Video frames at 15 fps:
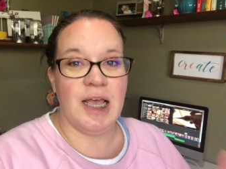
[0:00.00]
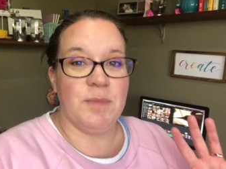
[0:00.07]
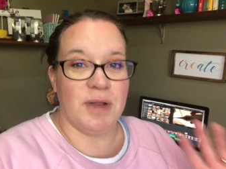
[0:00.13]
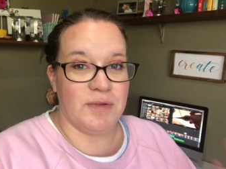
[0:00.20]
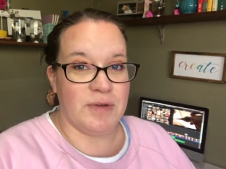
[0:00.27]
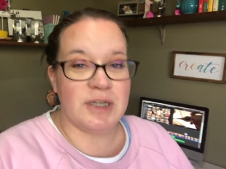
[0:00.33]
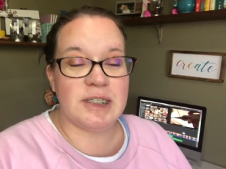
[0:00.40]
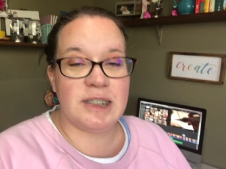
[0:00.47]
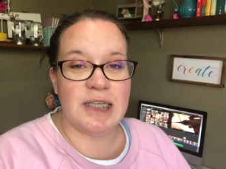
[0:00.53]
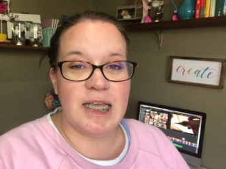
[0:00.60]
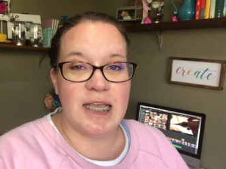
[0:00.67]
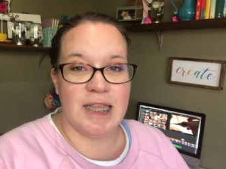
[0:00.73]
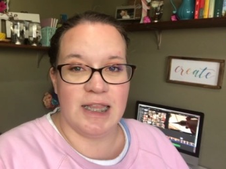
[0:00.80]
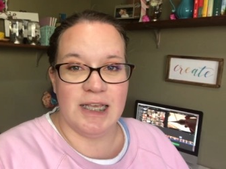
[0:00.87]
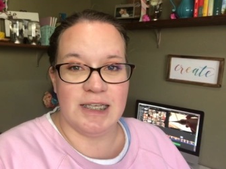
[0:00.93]
But if you're
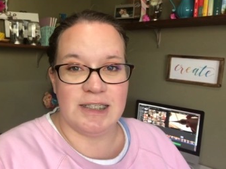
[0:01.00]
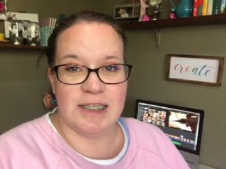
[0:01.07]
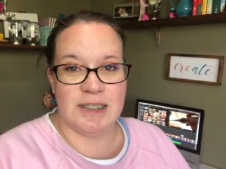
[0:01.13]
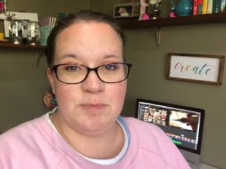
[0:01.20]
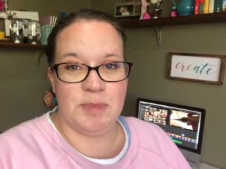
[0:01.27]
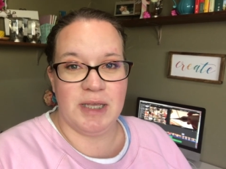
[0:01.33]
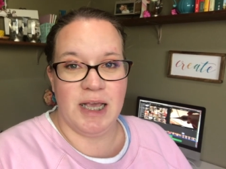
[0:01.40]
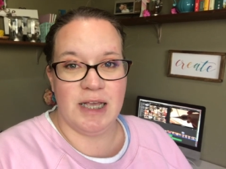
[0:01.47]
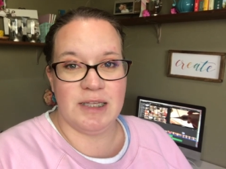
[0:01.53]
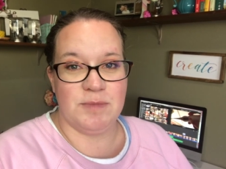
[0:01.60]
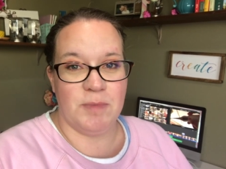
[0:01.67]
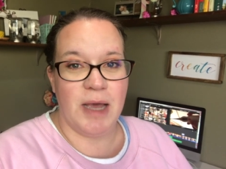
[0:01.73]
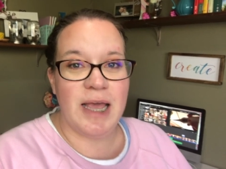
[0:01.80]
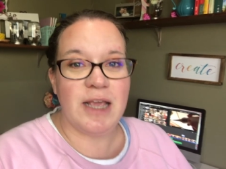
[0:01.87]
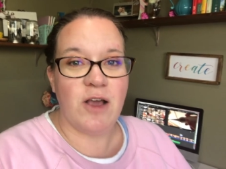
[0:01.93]
seeing this, it's because
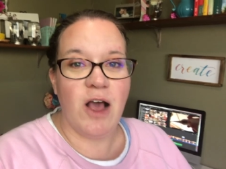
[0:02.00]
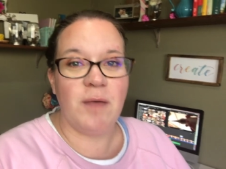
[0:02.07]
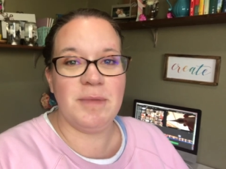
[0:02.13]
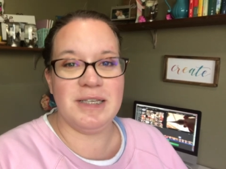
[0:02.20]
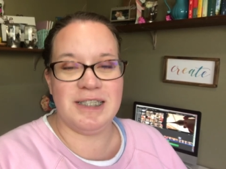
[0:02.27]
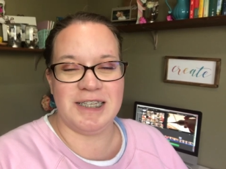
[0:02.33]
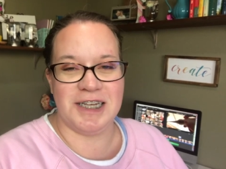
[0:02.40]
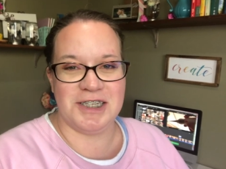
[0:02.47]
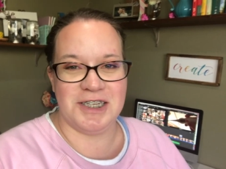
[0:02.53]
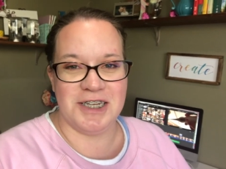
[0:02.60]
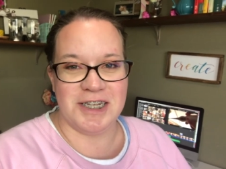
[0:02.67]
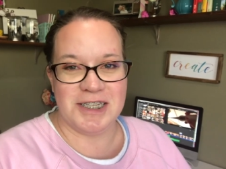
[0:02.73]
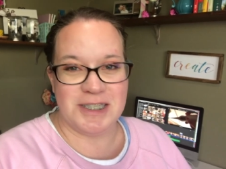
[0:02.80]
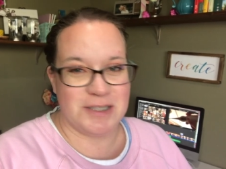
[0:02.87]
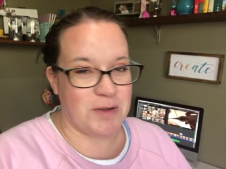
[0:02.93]
my comment section
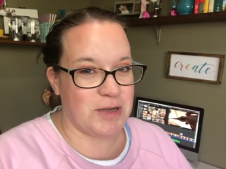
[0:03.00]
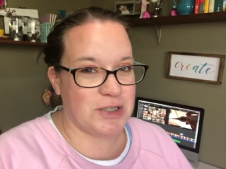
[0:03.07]
is